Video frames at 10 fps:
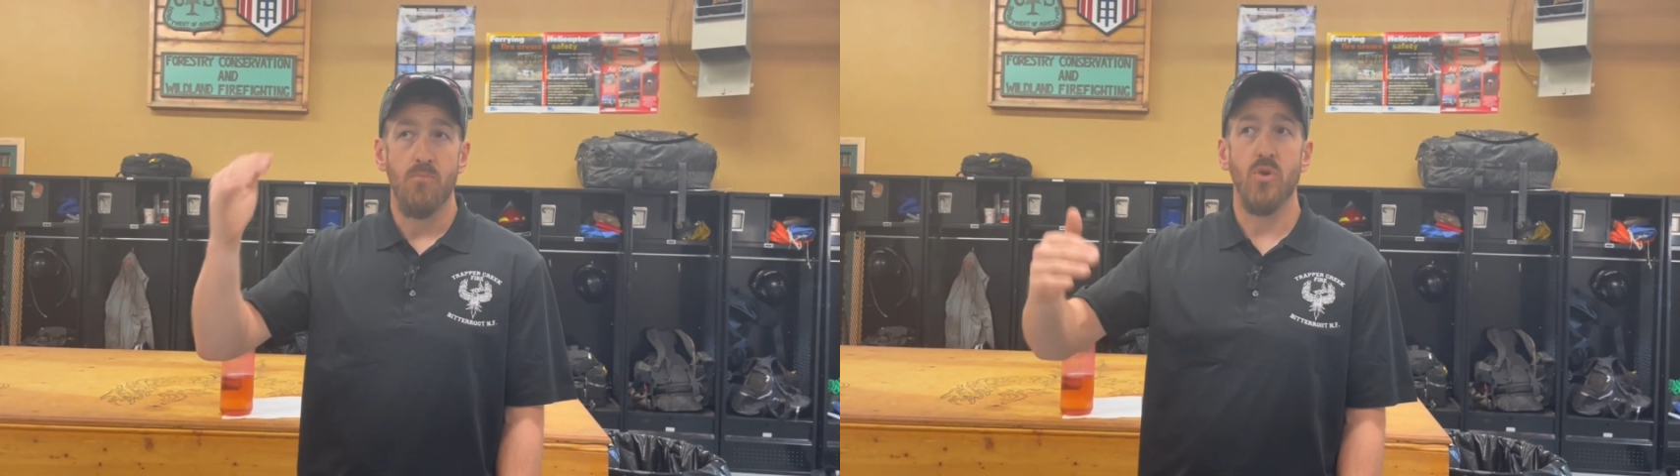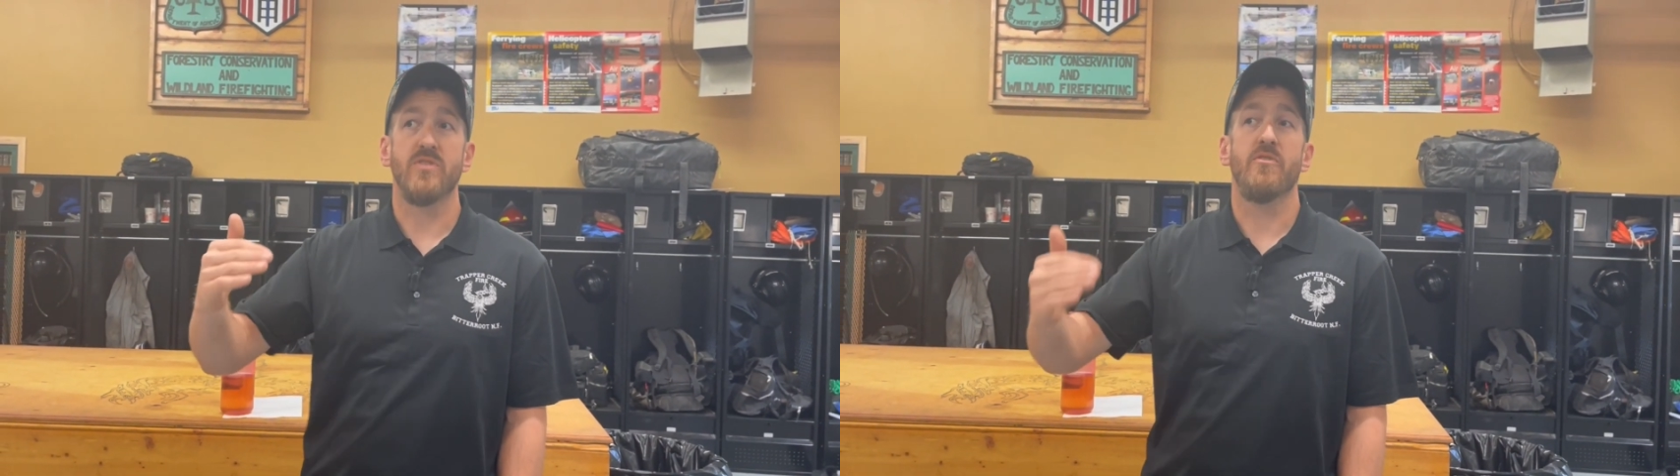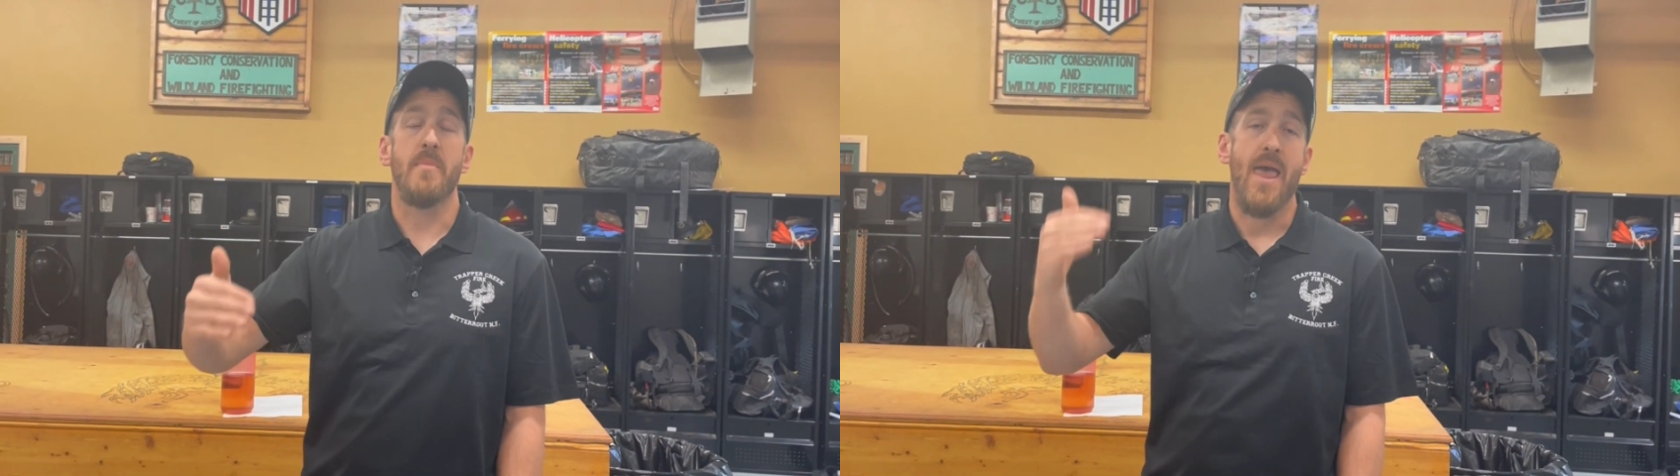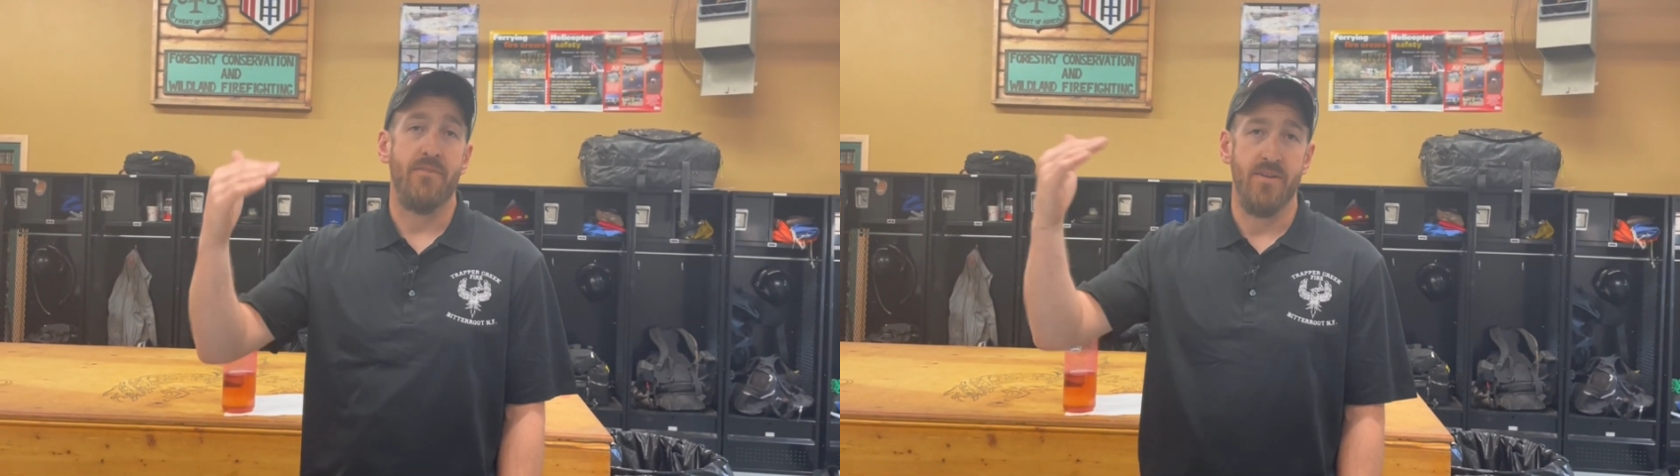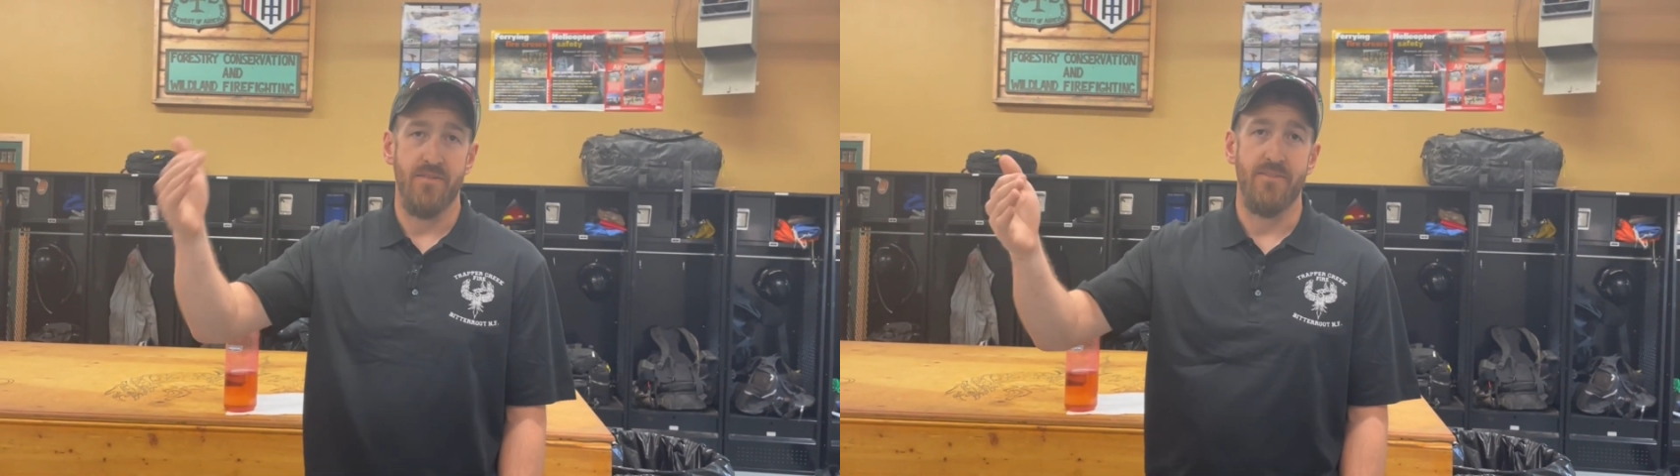Most of them
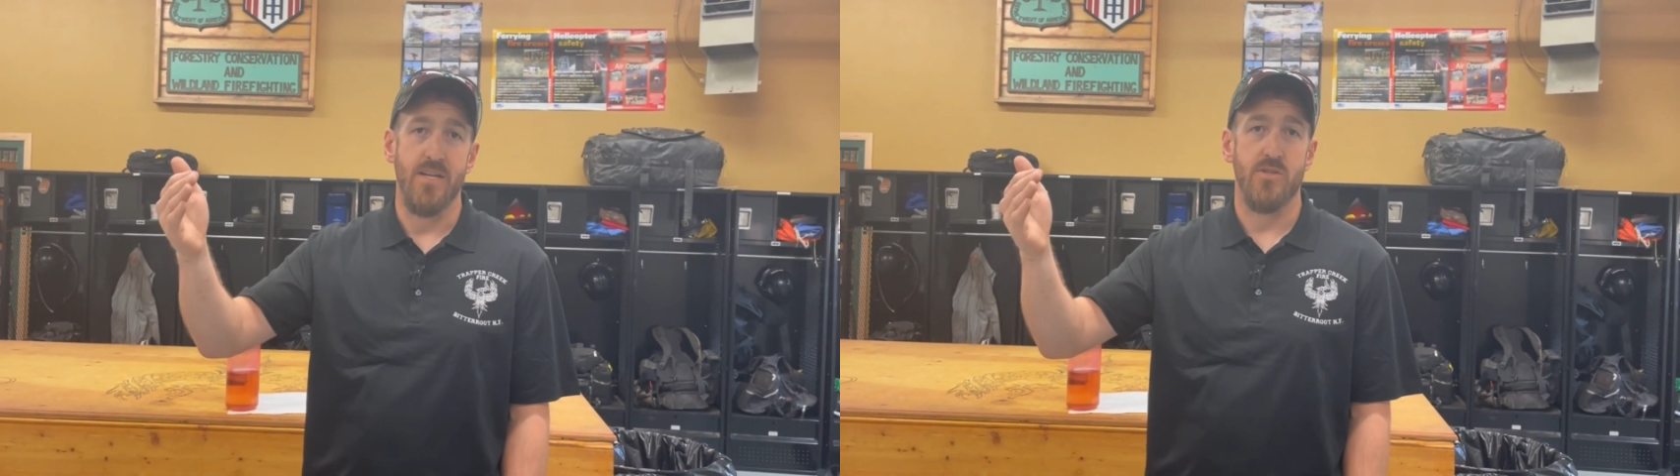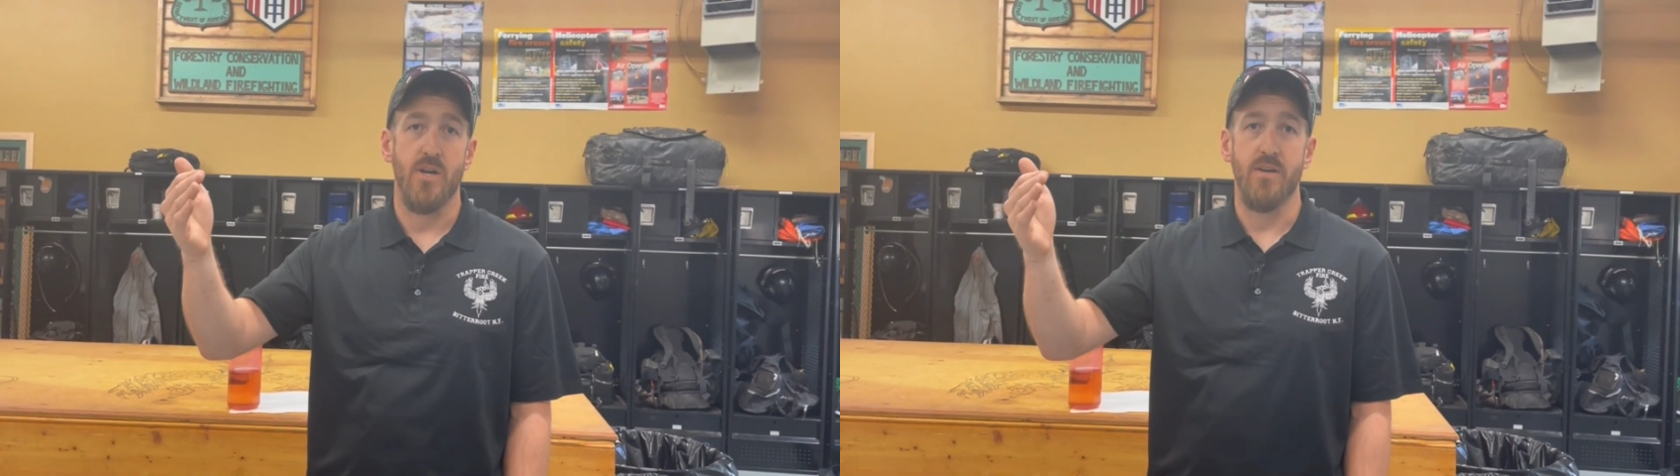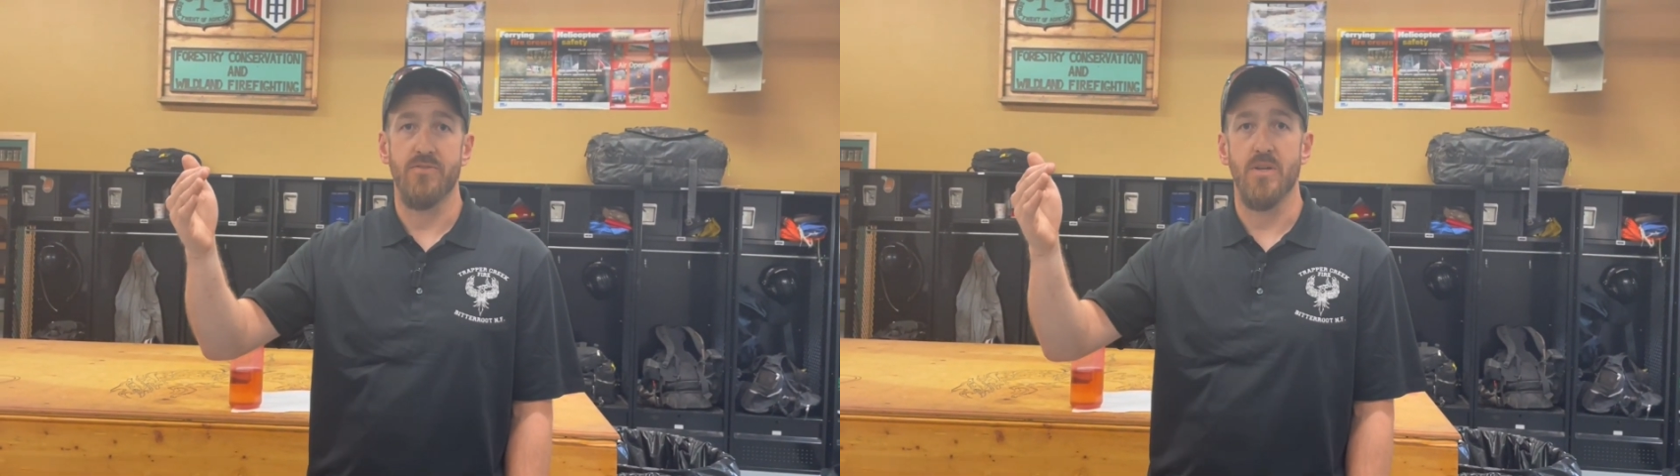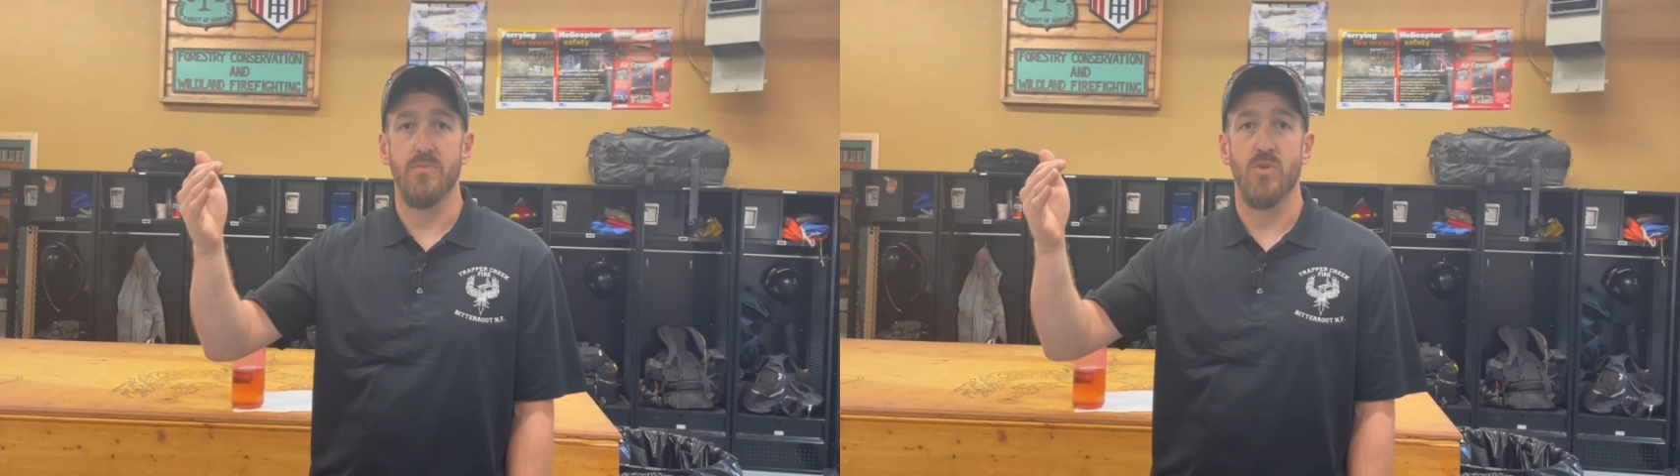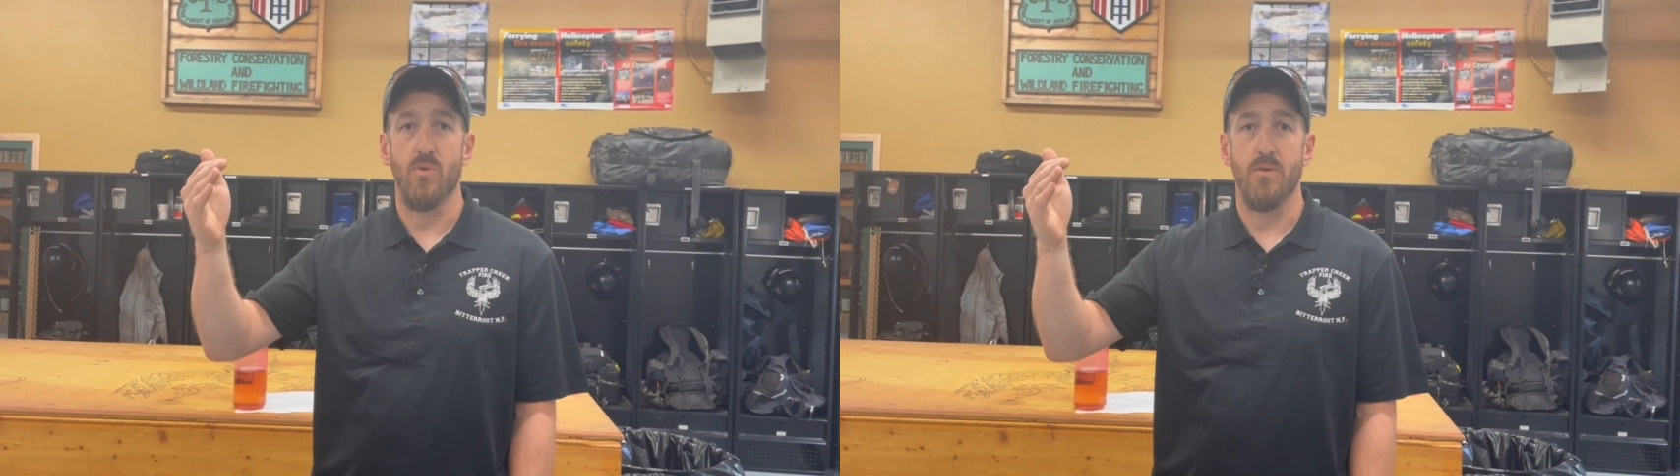have an advanced trade of
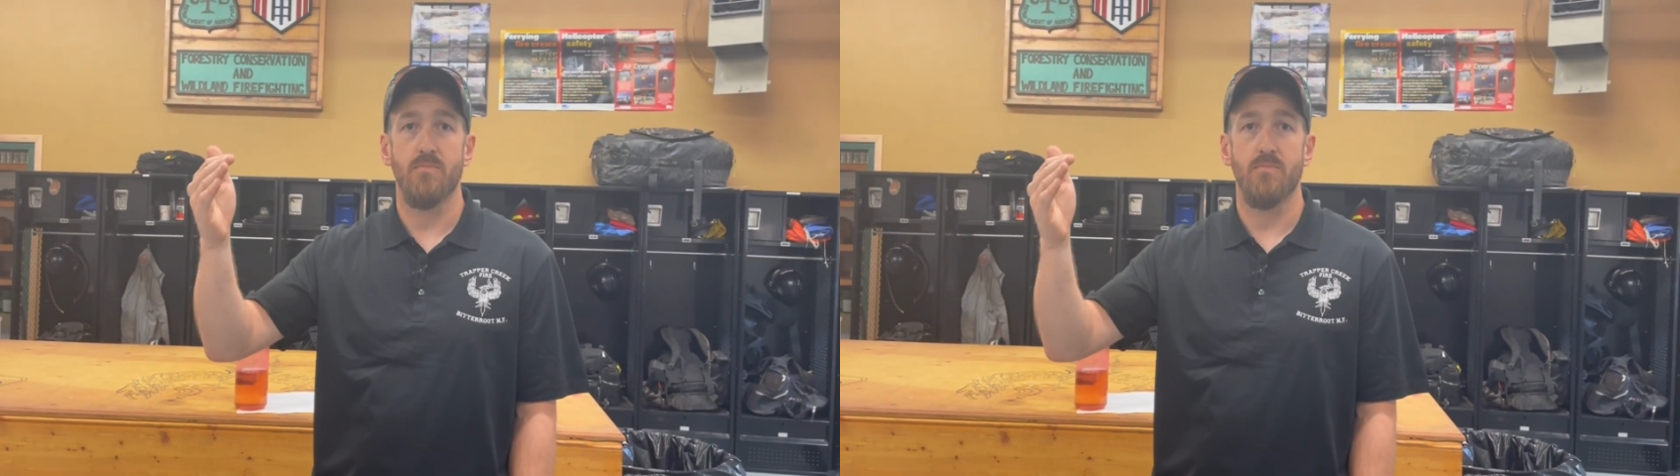some sort,